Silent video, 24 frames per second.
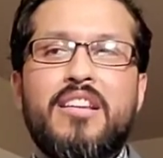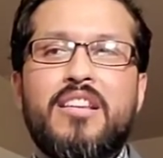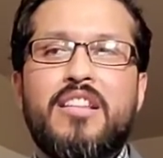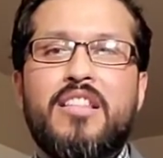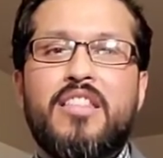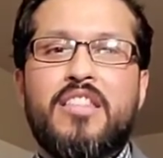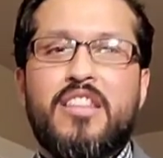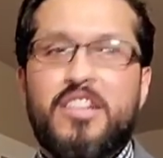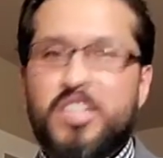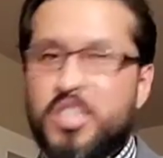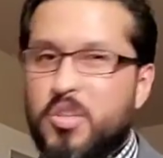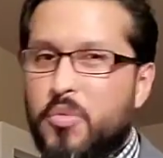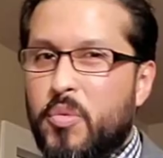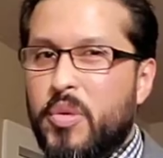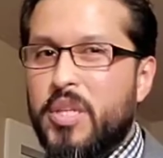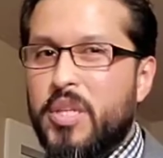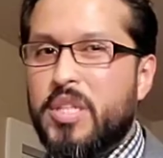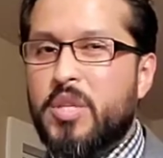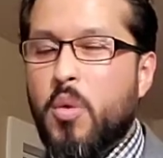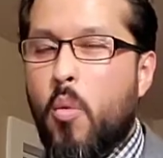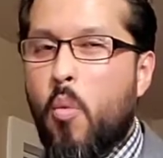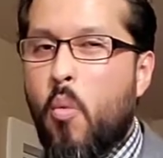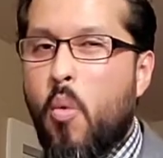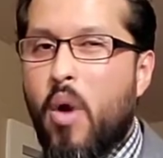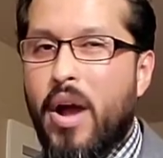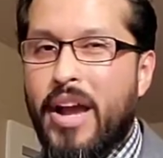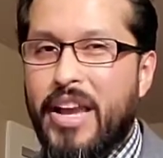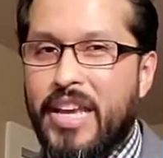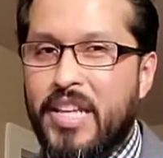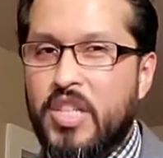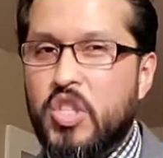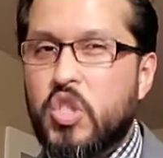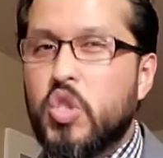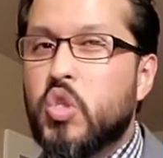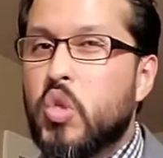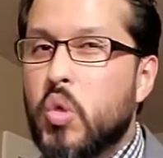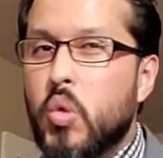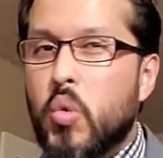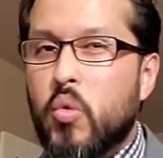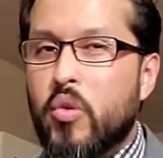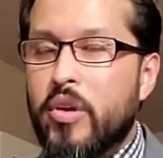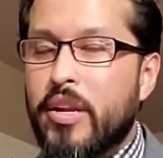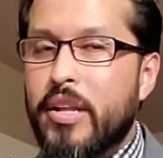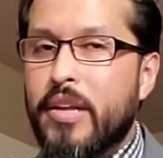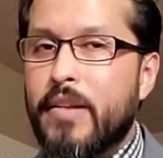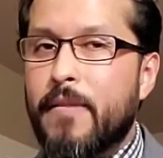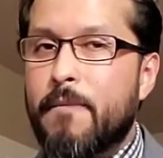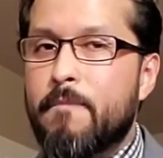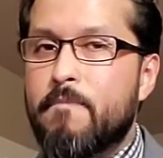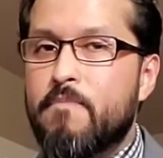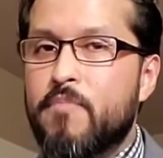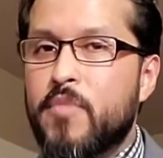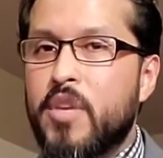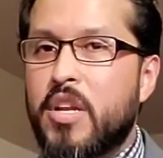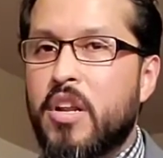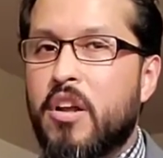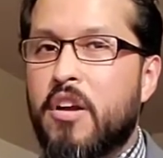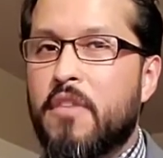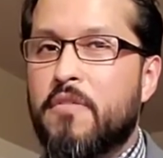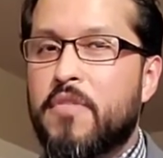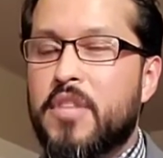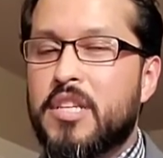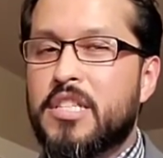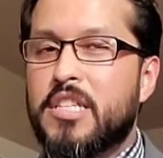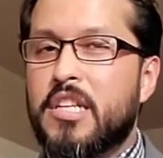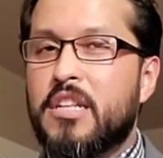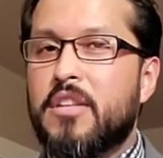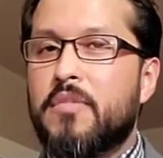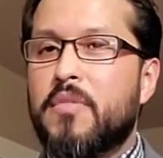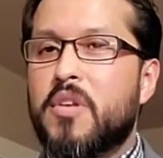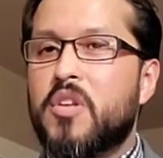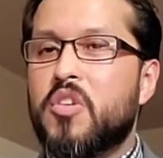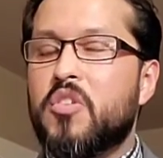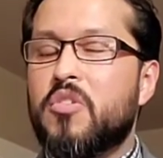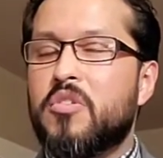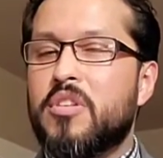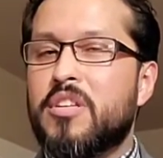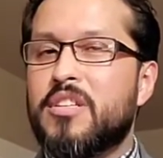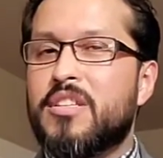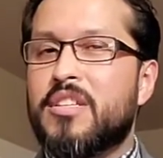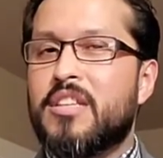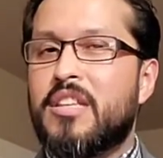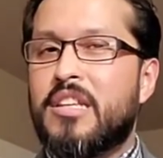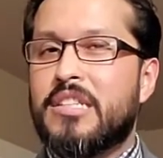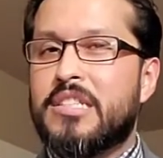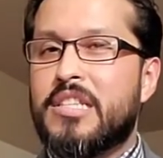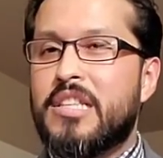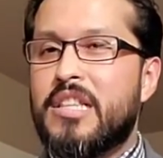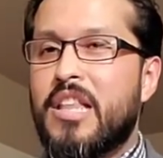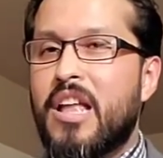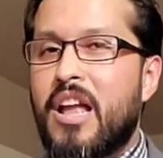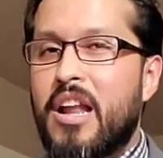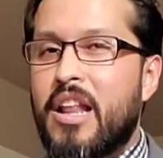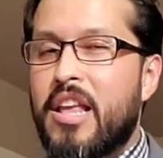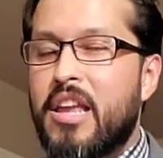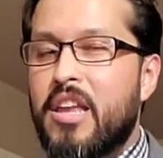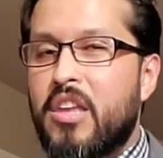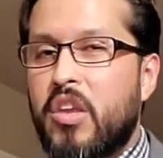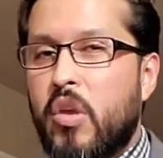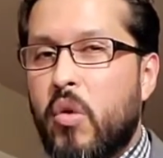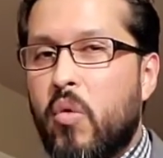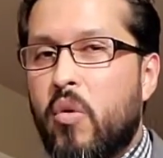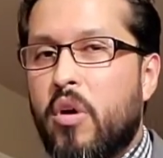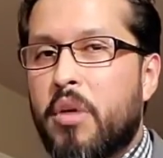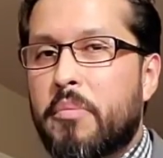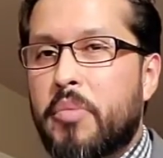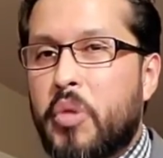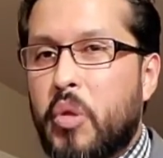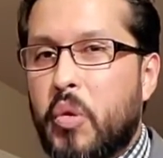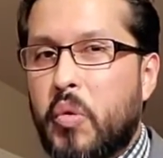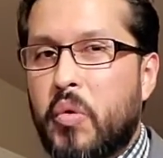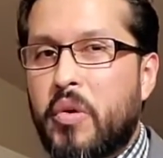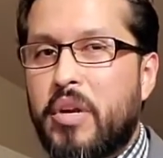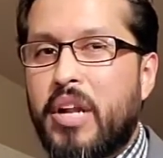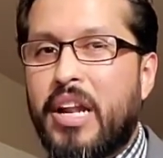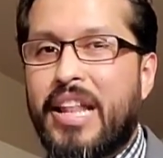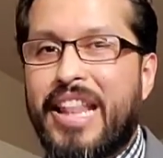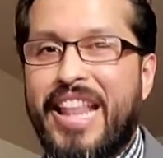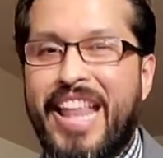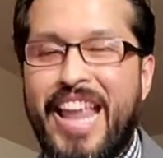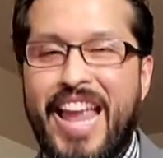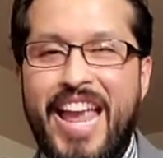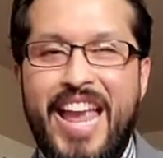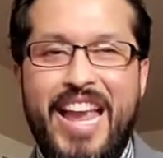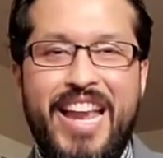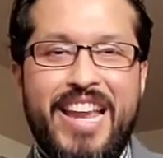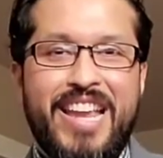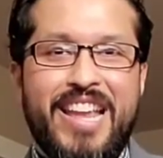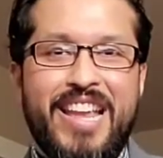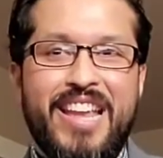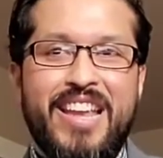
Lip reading: There's a reason why he's doing it. If this individual does not hit you up during the day,